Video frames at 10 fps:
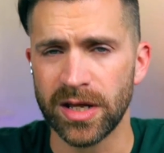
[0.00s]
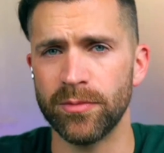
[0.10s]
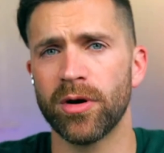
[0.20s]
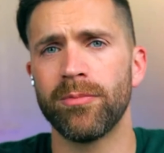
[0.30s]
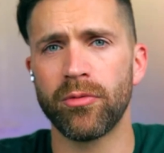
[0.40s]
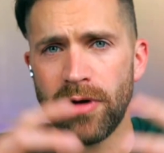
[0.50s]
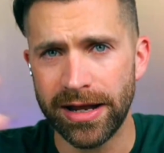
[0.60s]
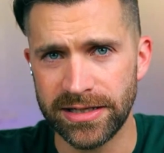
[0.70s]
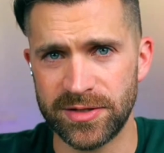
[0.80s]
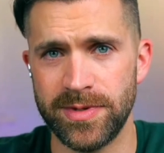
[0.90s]
More
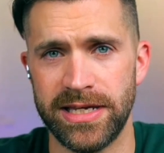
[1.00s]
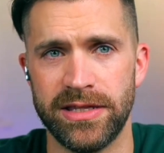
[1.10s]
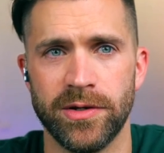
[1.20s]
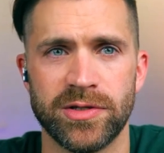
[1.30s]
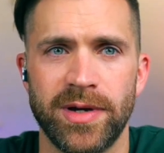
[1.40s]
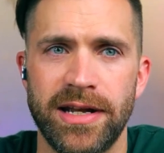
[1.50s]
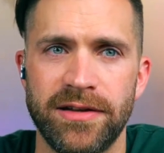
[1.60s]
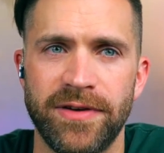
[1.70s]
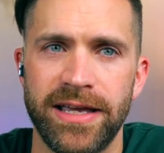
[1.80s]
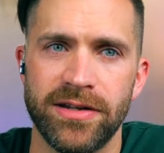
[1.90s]
broadly speaking, those who
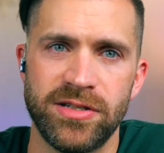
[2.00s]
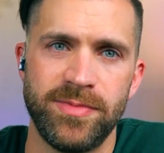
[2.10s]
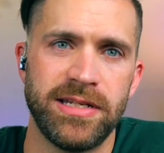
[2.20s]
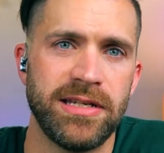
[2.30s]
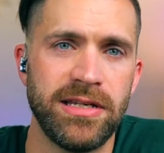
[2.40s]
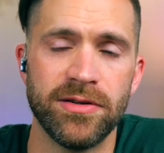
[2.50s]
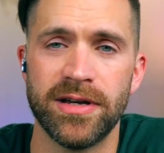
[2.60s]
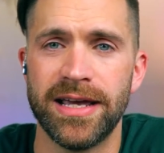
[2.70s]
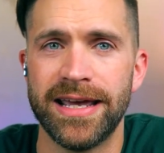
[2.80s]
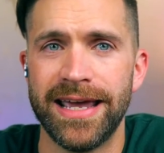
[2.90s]
identify LGBTQ.
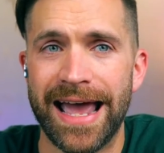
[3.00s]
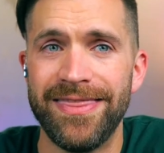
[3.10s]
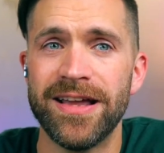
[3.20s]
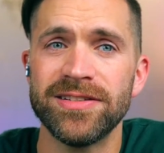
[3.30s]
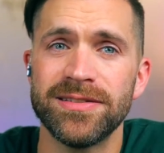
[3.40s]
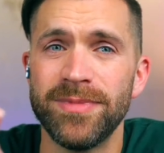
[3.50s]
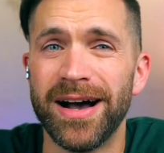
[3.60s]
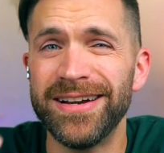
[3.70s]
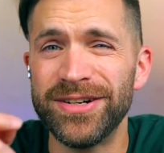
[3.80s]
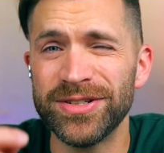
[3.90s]
And there's some
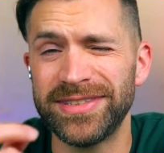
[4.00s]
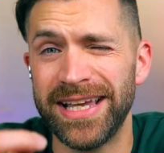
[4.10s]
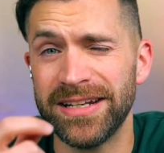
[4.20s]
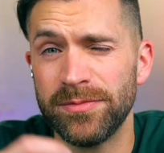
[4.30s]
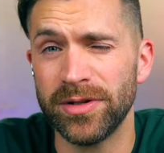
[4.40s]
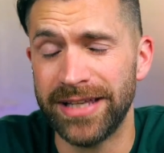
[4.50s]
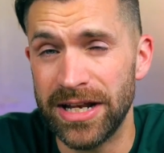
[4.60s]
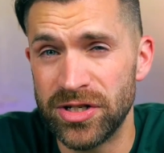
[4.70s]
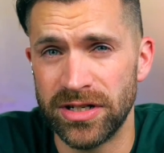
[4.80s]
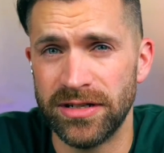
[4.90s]
understandable
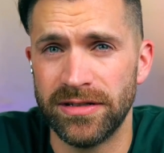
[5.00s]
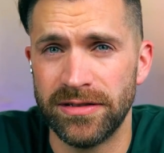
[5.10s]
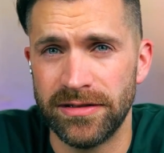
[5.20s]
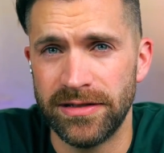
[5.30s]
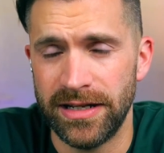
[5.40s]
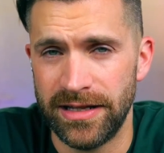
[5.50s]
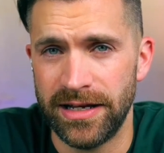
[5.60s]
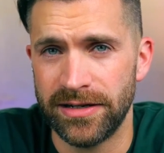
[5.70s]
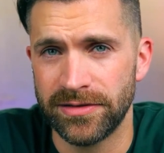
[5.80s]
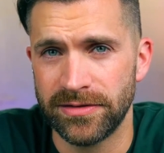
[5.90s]
tension in
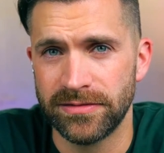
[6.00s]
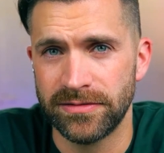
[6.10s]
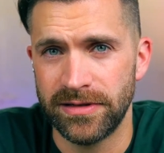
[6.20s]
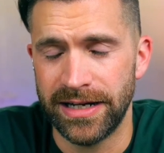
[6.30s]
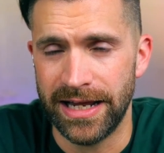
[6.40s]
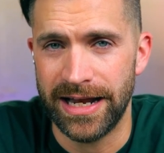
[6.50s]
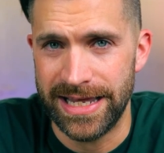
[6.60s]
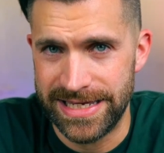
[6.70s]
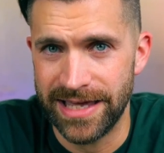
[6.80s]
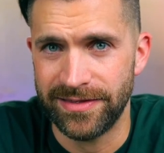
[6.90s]
there. And I
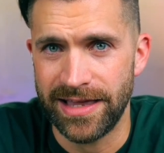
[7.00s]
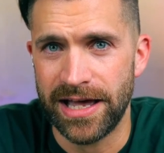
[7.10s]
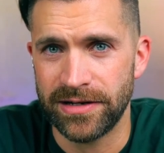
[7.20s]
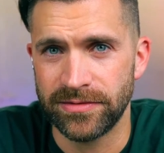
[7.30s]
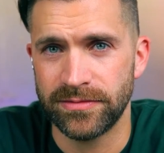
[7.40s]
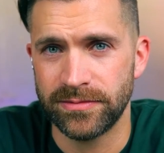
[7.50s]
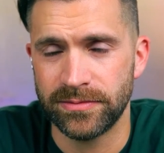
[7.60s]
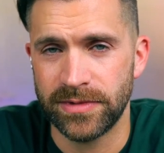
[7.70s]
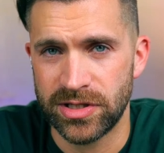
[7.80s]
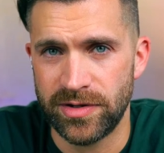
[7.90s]
get that.
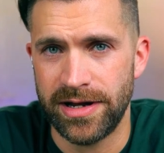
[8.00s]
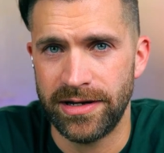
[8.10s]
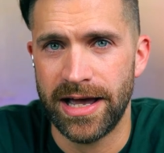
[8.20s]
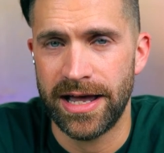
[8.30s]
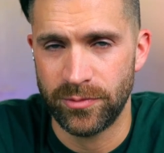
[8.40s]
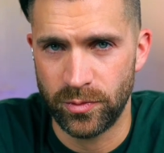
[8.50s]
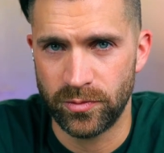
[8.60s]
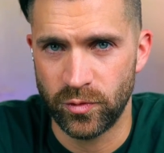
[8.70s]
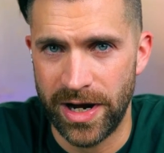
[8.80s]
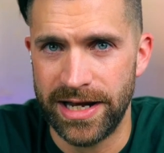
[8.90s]
Straight guy
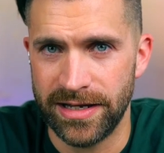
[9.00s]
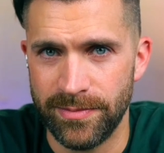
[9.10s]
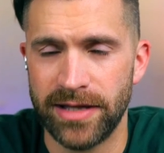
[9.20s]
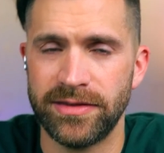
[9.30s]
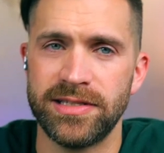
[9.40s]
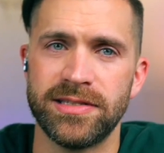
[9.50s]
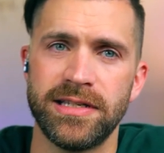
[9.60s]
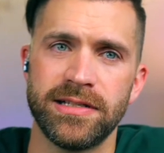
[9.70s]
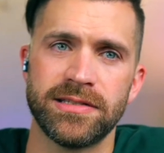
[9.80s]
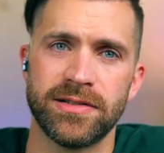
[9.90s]
writing about these
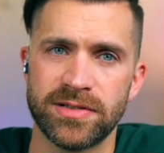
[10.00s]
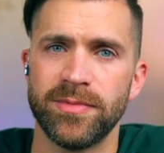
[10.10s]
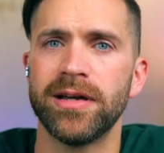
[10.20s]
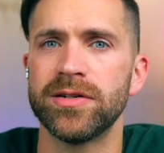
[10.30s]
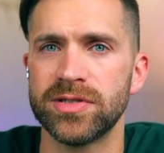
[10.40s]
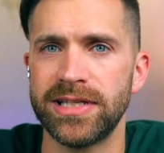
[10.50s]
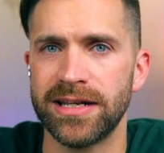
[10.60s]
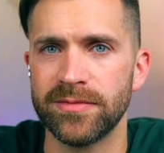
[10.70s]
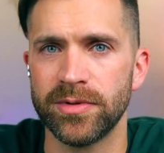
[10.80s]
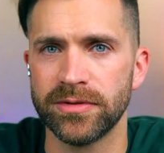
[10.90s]
things. There's some
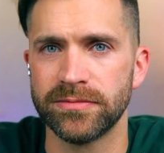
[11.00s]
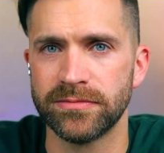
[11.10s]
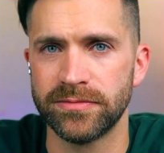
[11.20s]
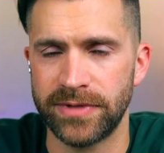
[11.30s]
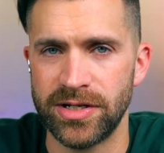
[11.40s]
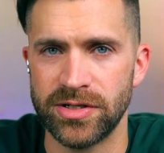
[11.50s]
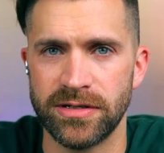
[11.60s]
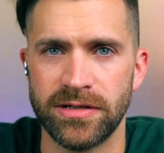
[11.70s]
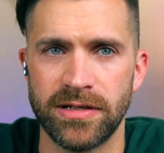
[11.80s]
understandable tension.